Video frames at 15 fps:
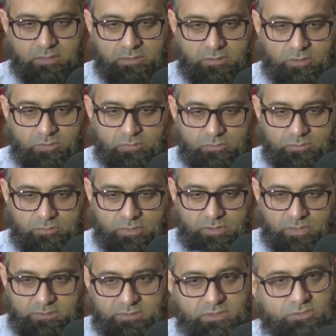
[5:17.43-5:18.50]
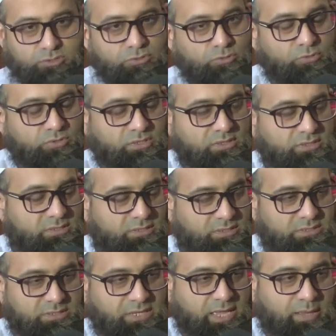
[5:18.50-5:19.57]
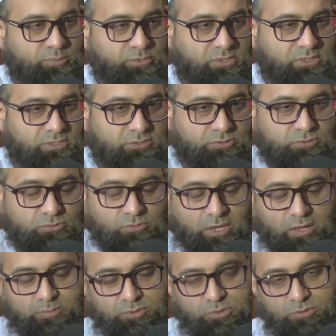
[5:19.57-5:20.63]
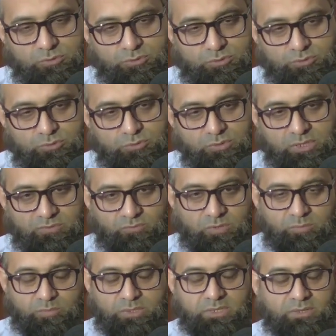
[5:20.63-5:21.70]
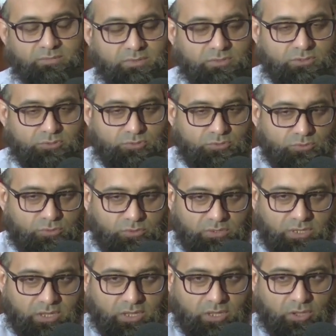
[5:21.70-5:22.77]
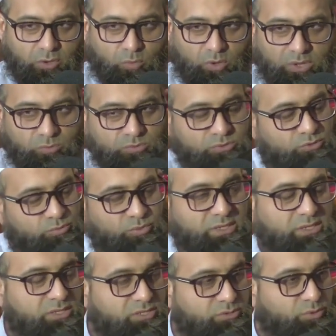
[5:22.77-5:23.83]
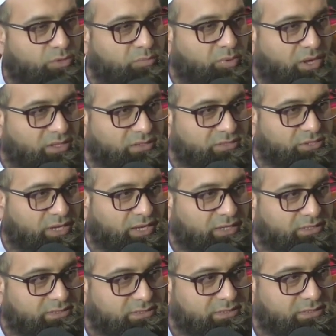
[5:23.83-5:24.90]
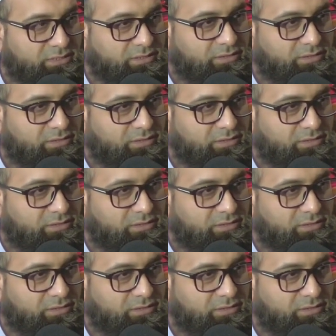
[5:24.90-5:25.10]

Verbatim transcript: you know is the truth is the absolute truth absolute truth if we believe in the truth why would, do we need to apologize?